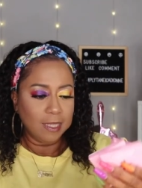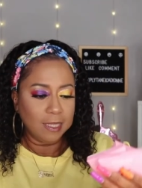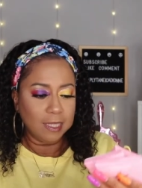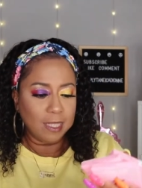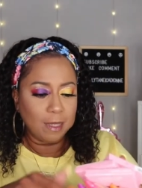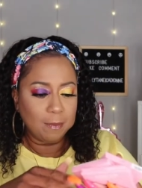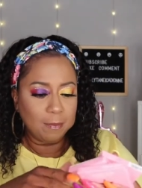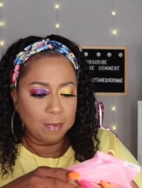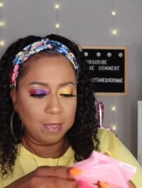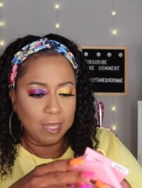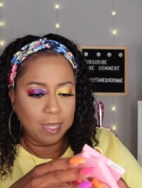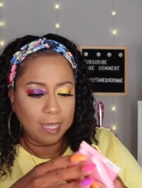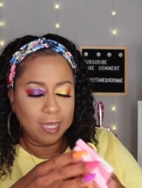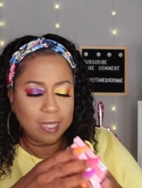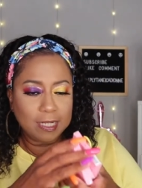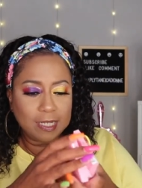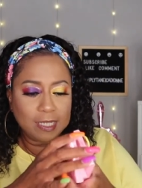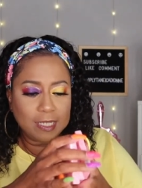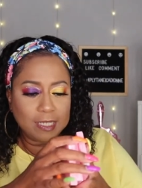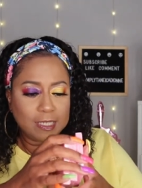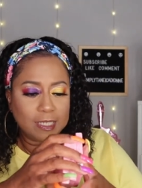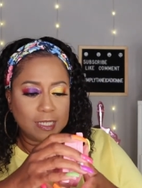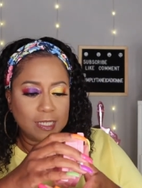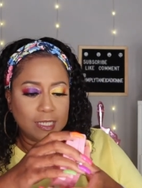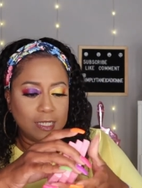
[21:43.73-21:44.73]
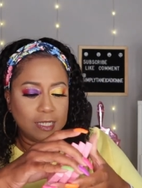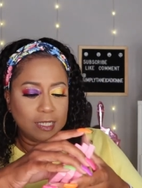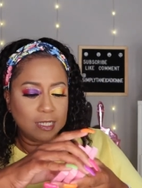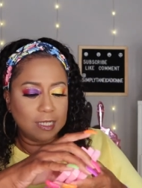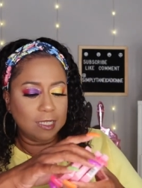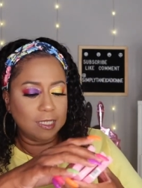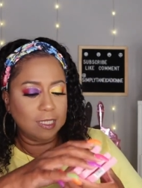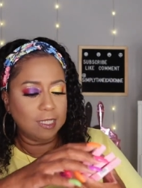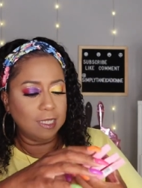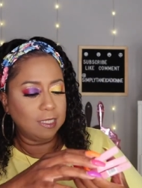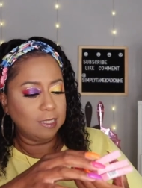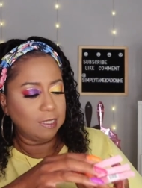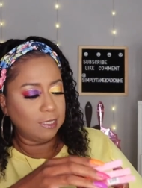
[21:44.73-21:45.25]
that palette,
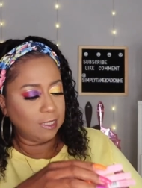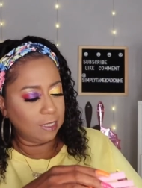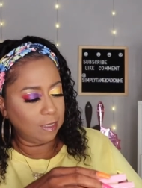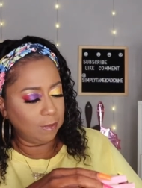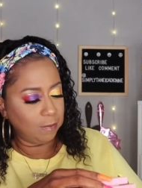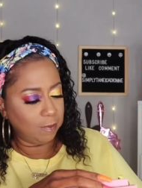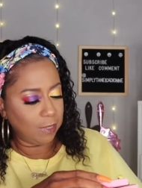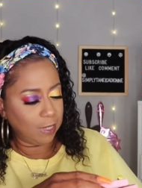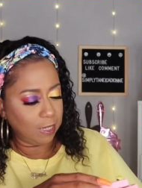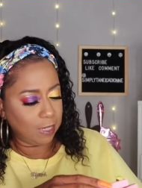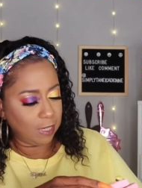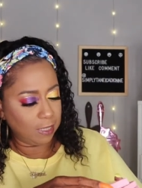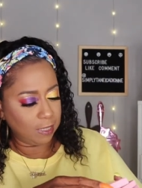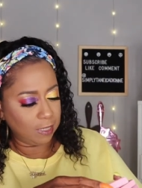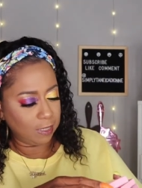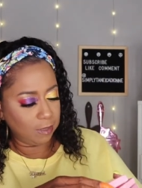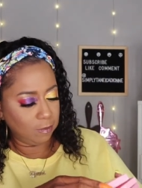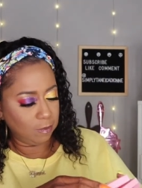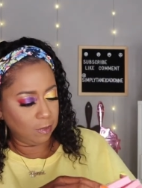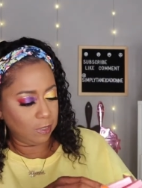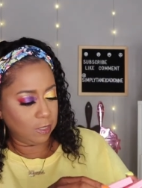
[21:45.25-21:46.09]
uh, that Z palette.